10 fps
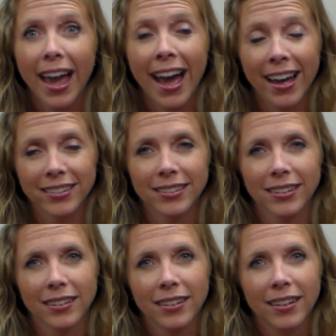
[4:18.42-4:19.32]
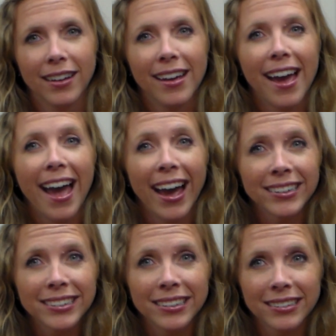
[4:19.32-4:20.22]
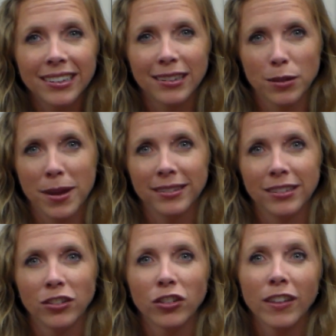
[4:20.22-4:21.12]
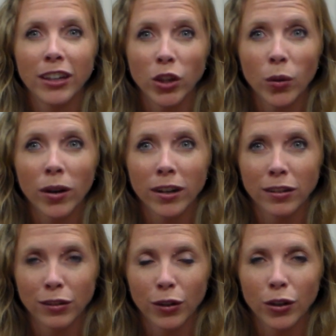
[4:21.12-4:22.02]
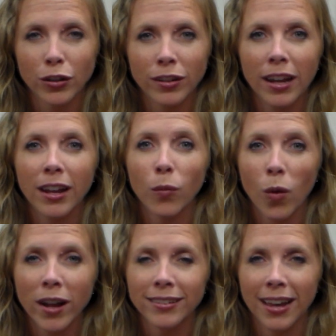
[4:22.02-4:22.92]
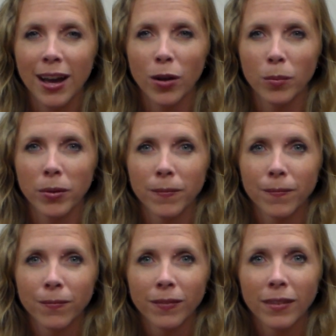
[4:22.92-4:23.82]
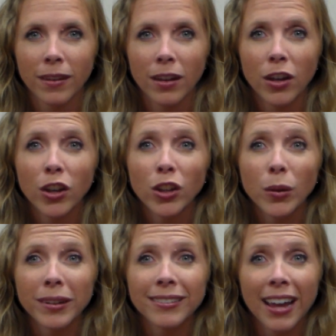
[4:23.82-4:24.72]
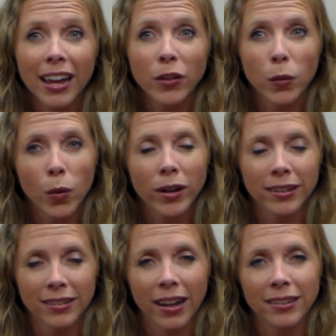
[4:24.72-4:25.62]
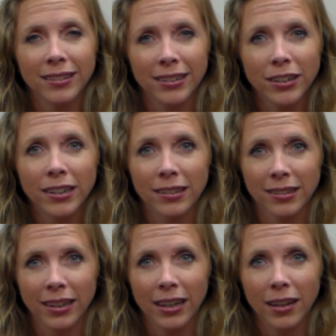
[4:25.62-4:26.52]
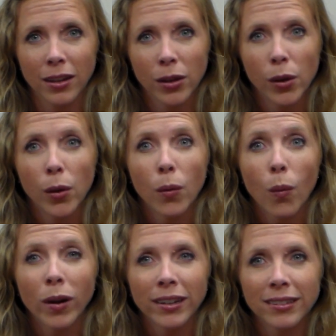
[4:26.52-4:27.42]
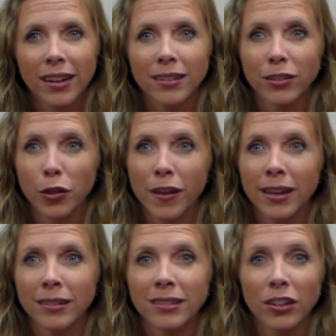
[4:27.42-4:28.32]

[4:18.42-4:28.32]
ask. Asking sends the message that you are concerned and want to help. You can take the warning signs seriously. Warning signs are things